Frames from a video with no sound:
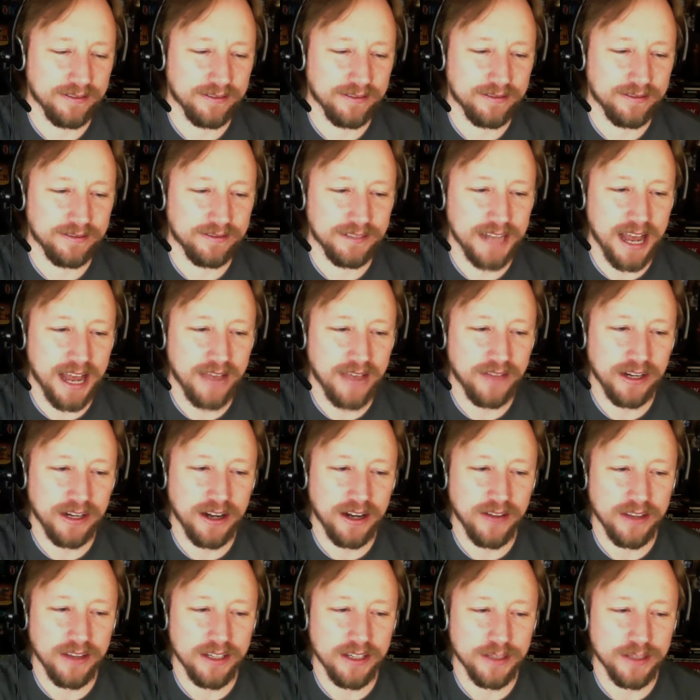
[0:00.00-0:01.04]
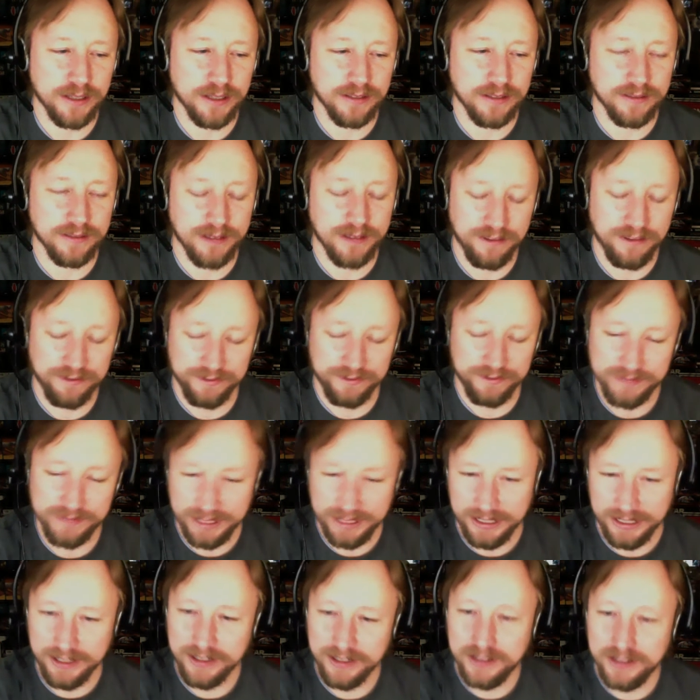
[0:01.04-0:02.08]
dive in on these, but I'm
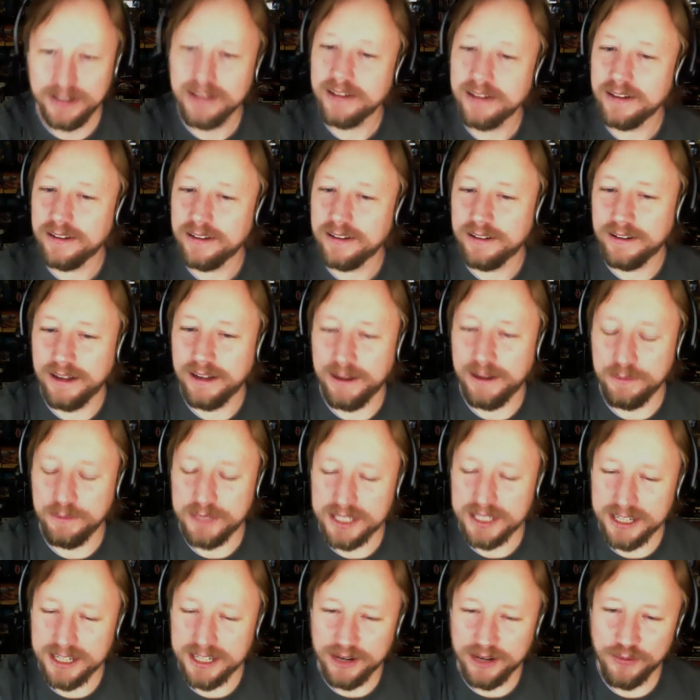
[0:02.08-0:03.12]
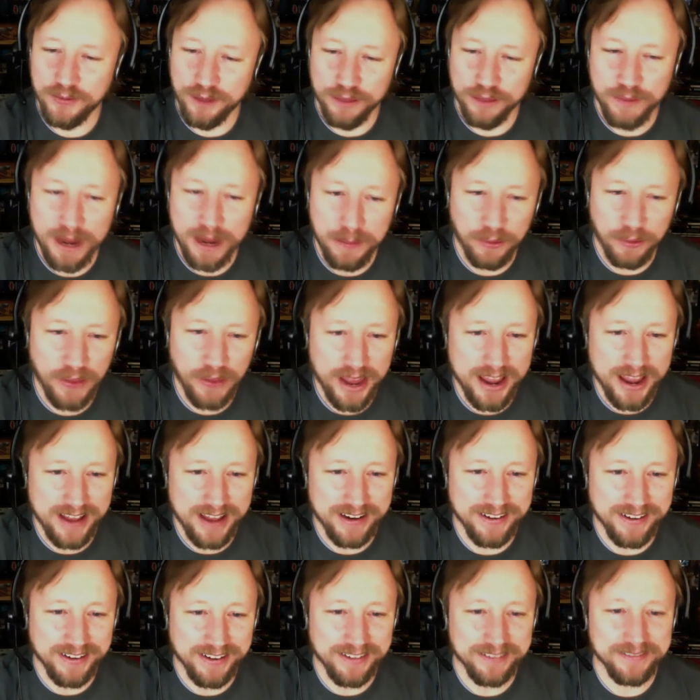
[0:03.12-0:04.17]
sticking with my
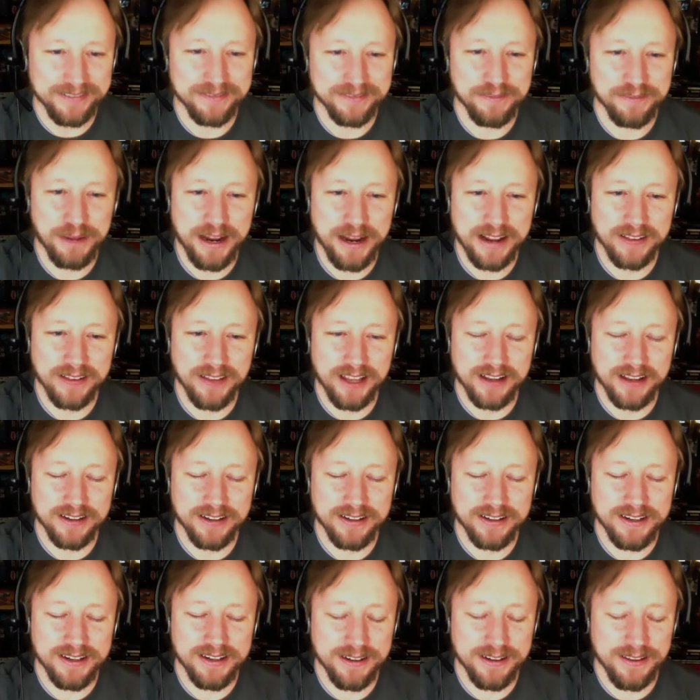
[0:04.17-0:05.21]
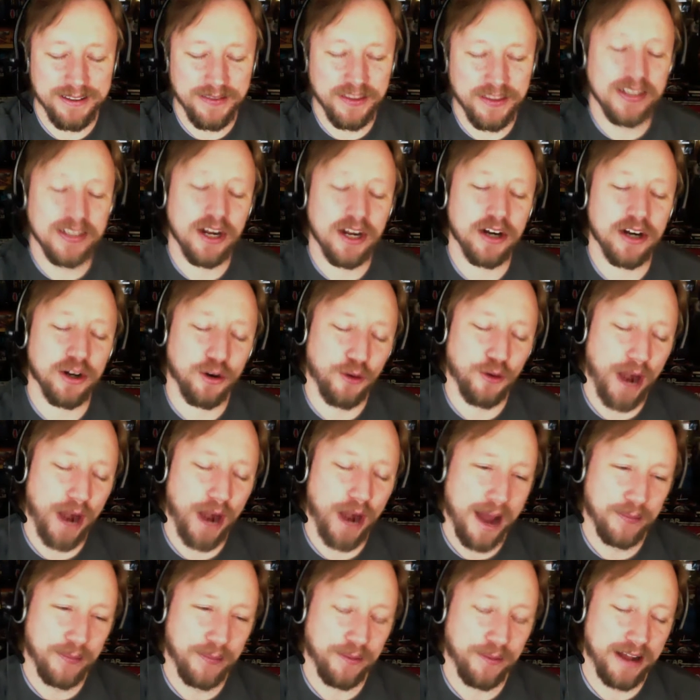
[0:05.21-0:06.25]
plan on buying these aren't
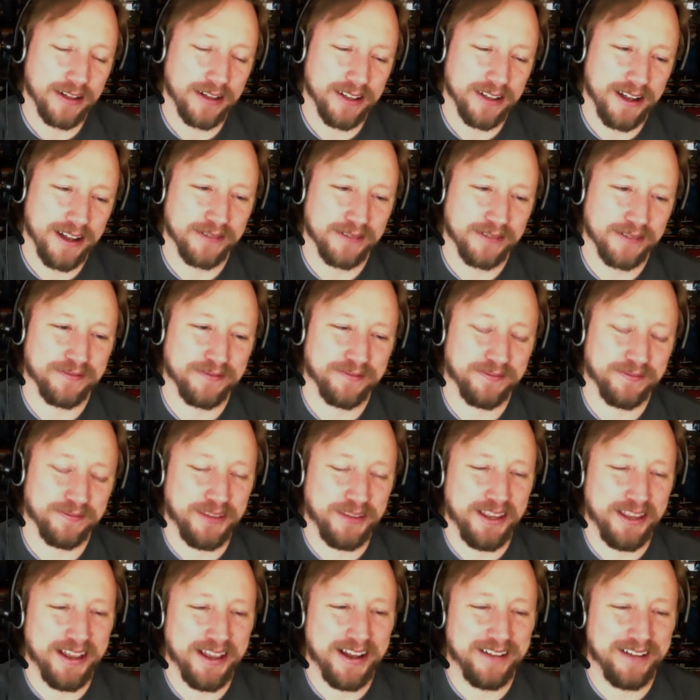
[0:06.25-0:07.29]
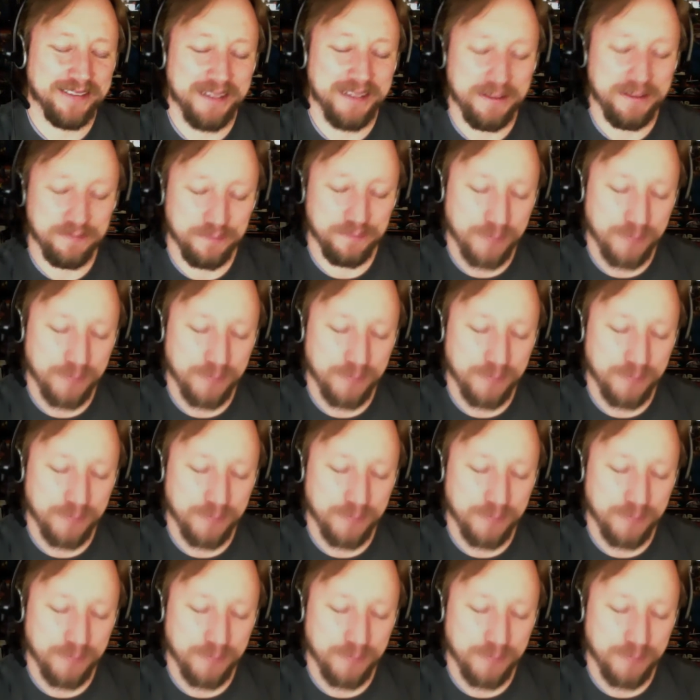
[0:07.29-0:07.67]
crap. My